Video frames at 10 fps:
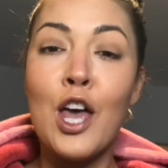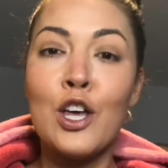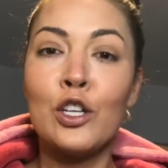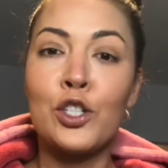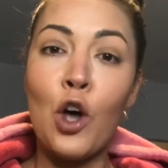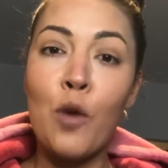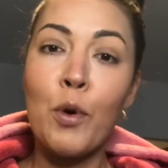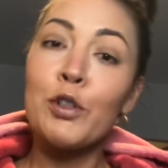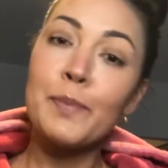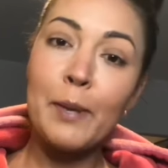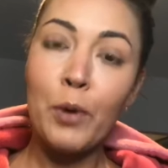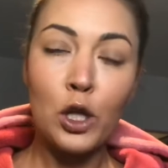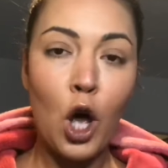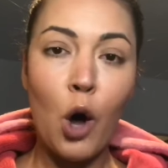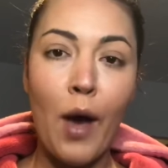So most people
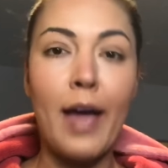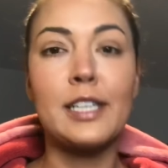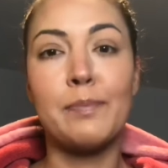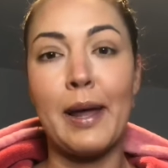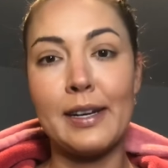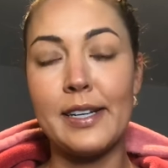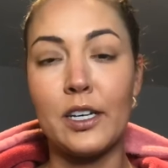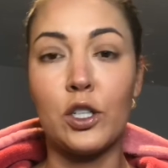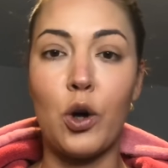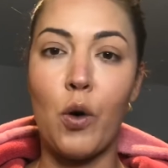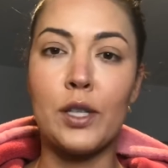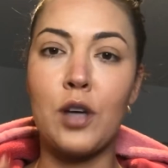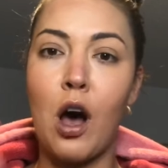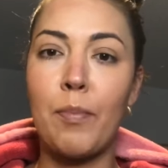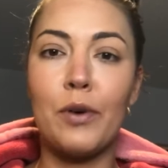know eggs Benedict go on
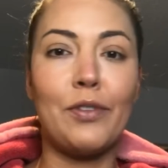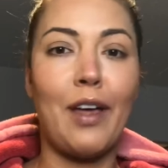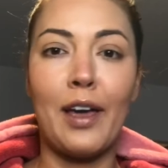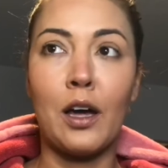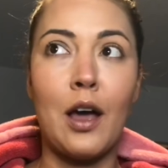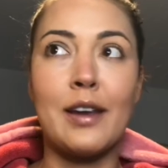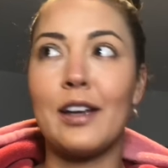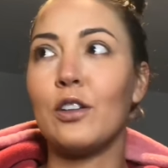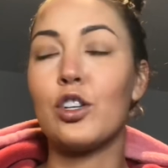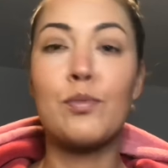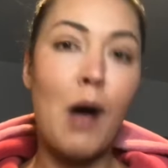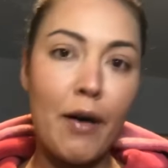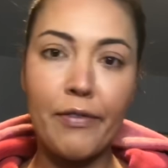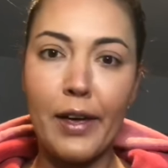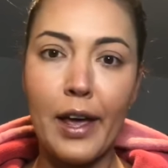top of like an English
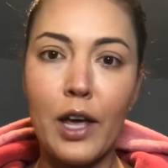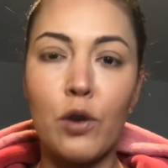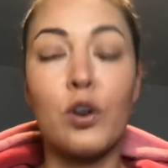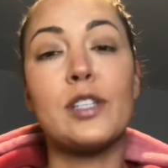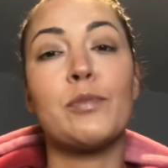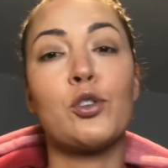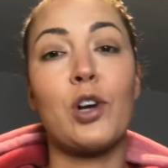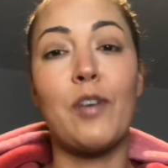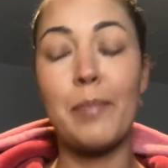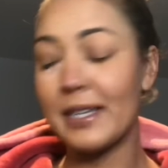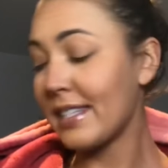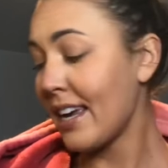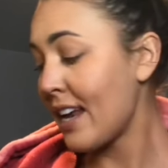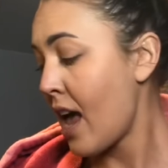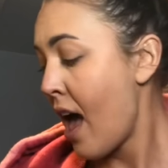muffin or some sort of a
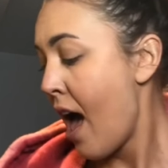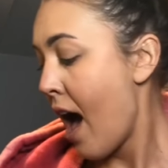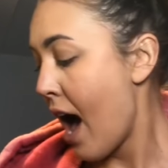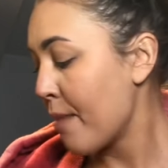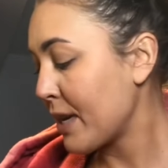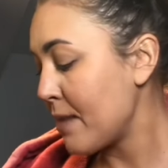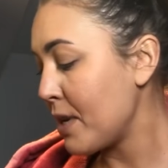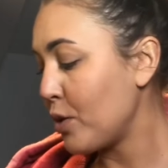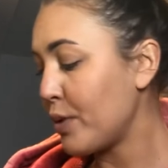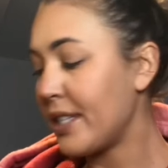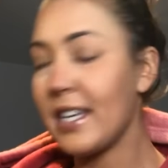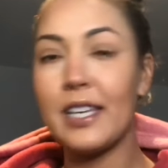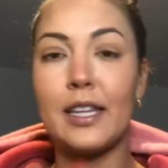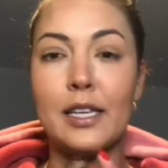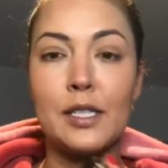biscuit. I'm gonna be using
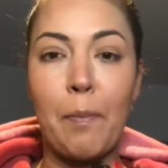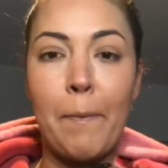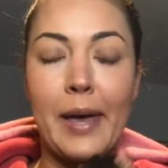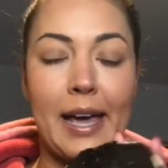these big